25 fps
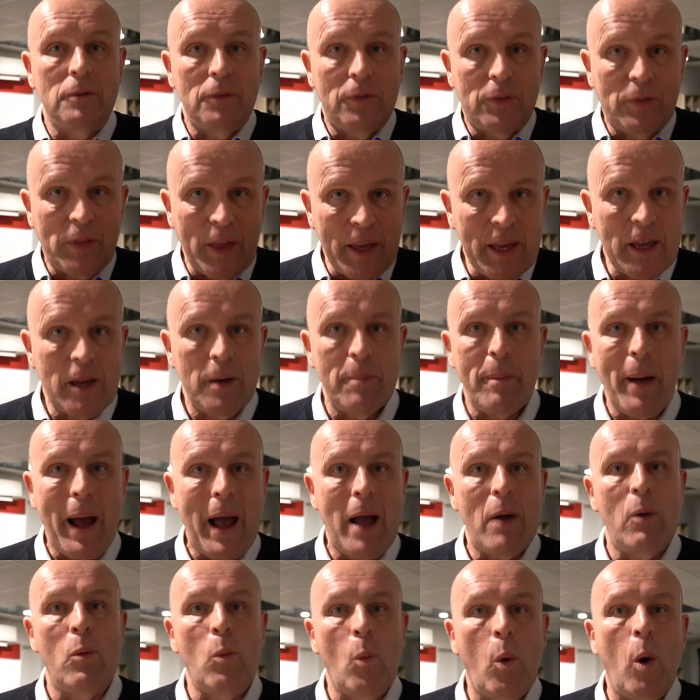think
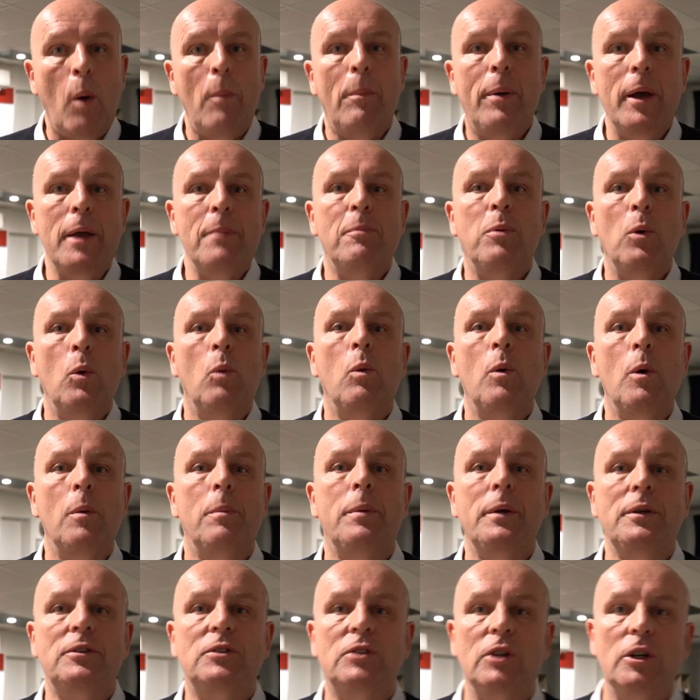about what people will
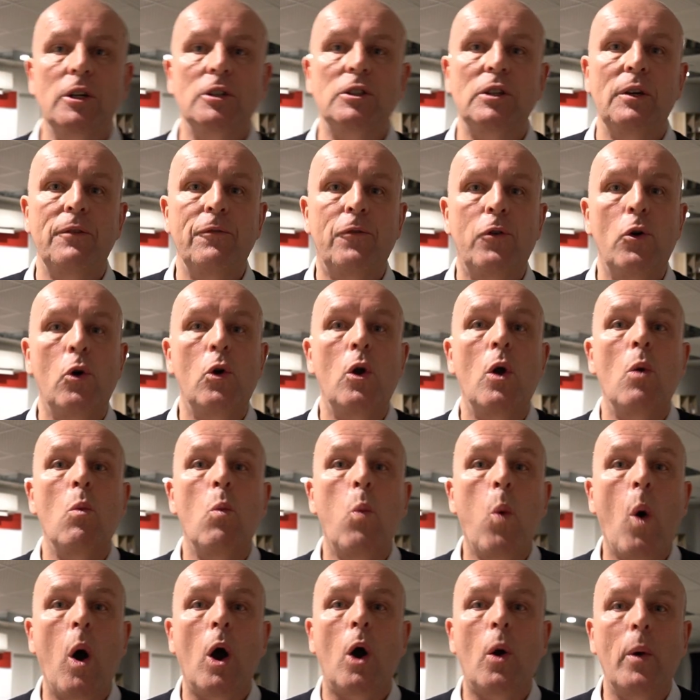be searching for
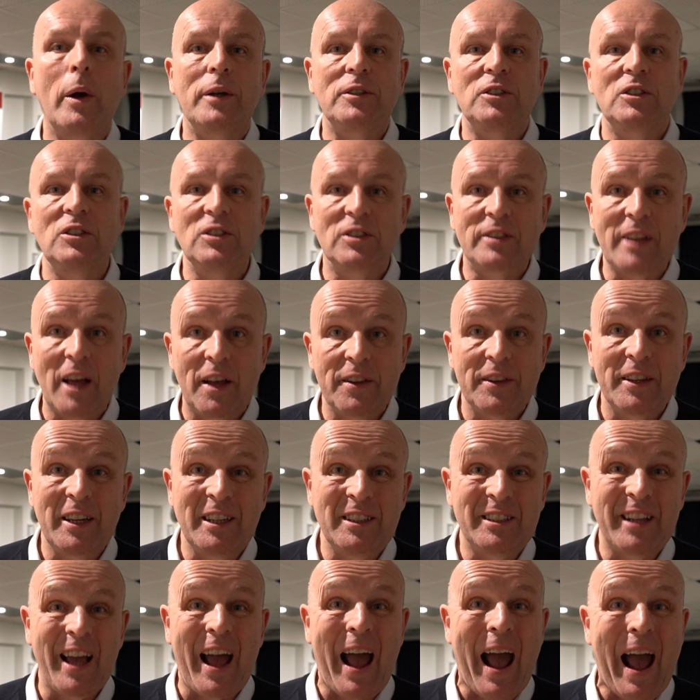and what questions they'll
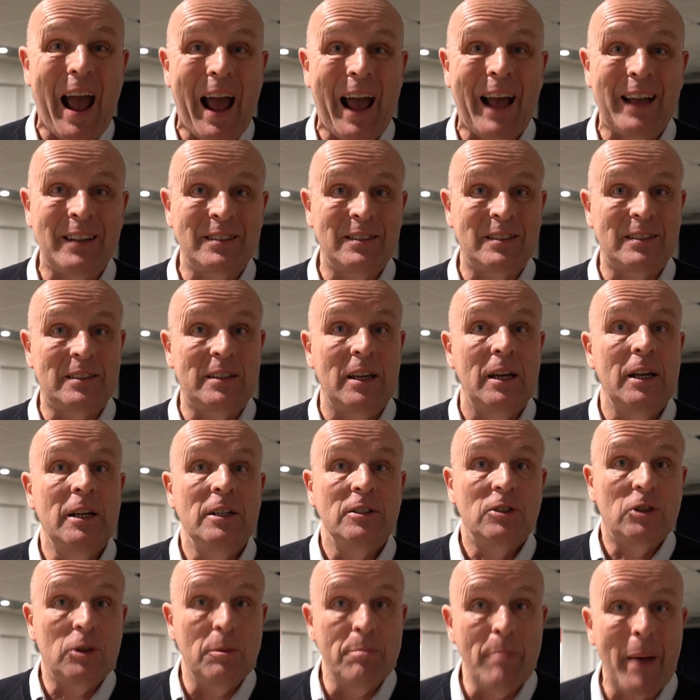need to ask
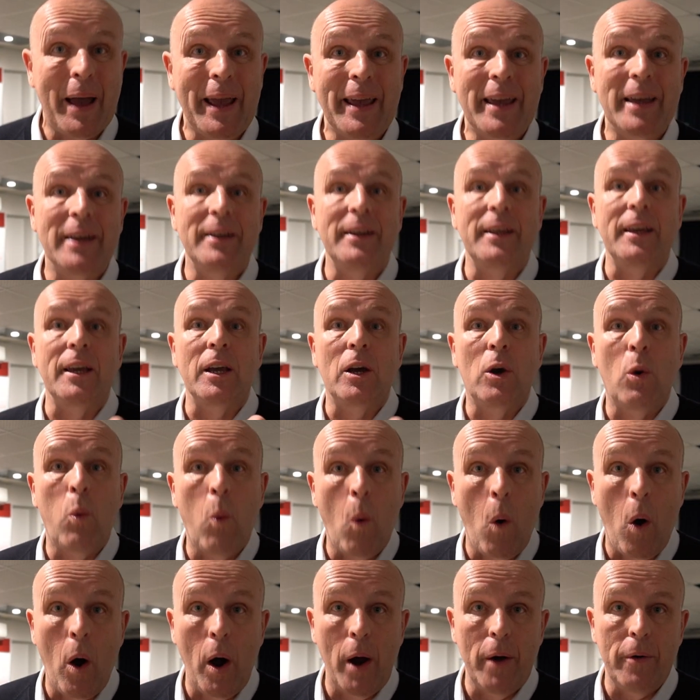to make an
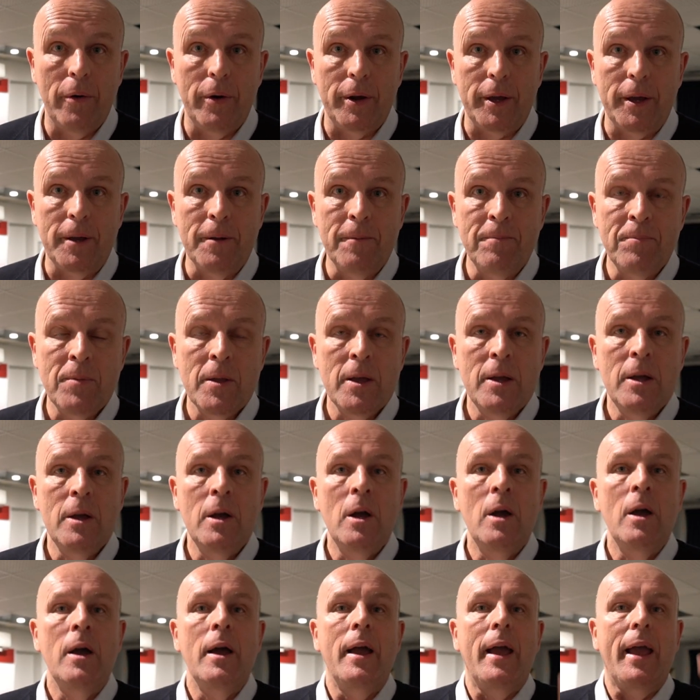inquiry.
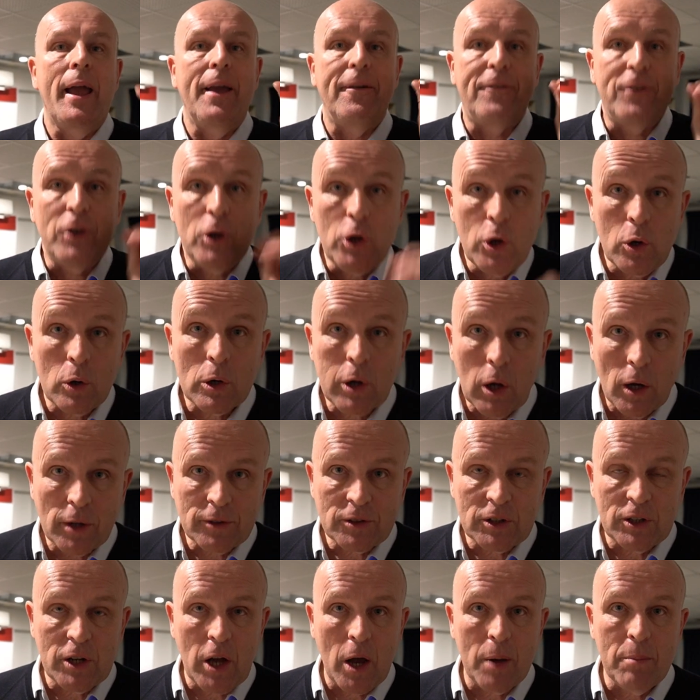If you'd
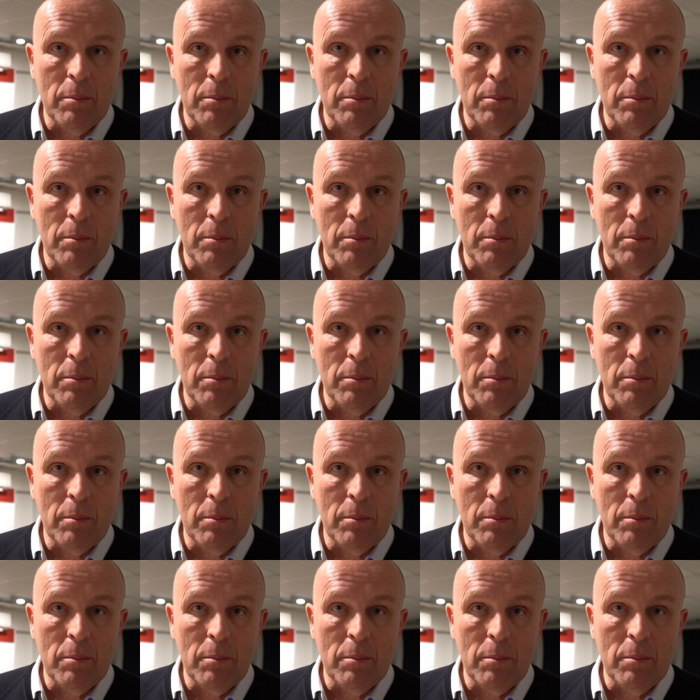like to know